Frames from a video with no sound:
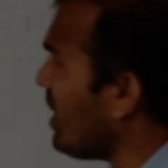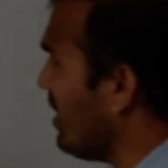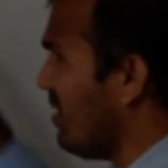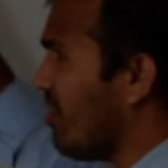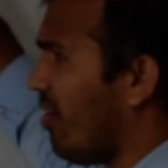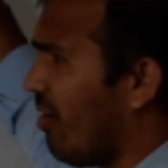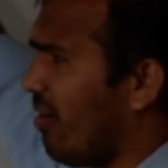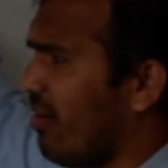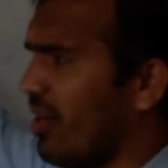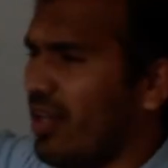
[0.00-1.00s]
this is
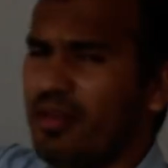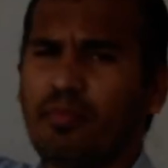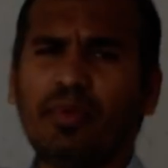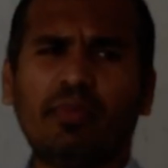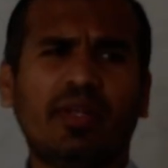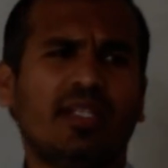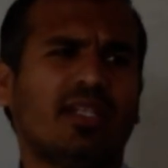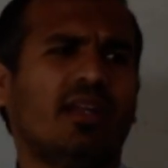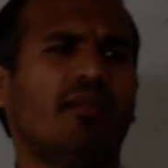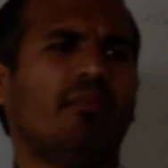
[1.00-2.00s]
all
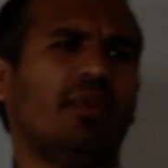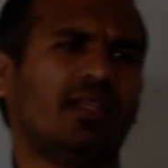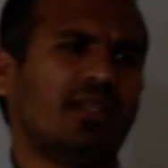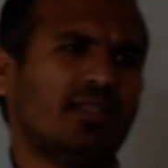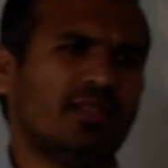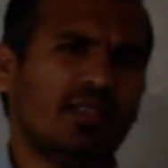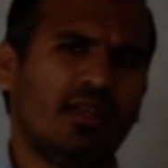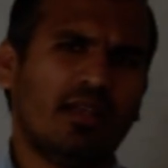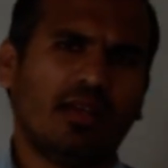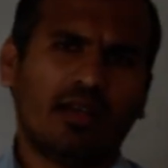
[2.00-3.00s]
preparation methods.
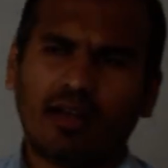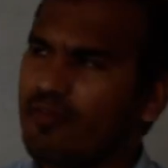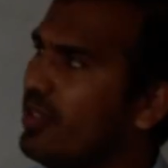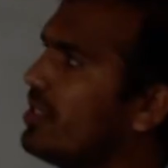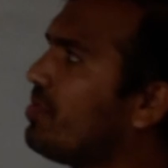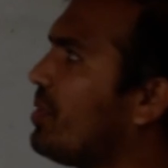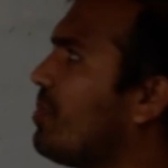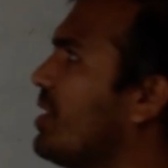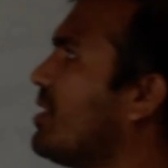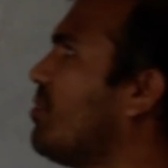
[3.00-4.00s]
After this
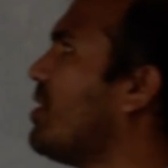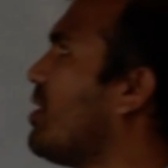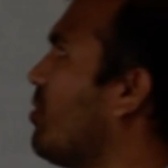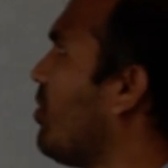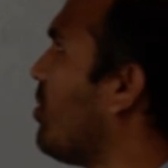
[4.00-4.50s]
preparation method, we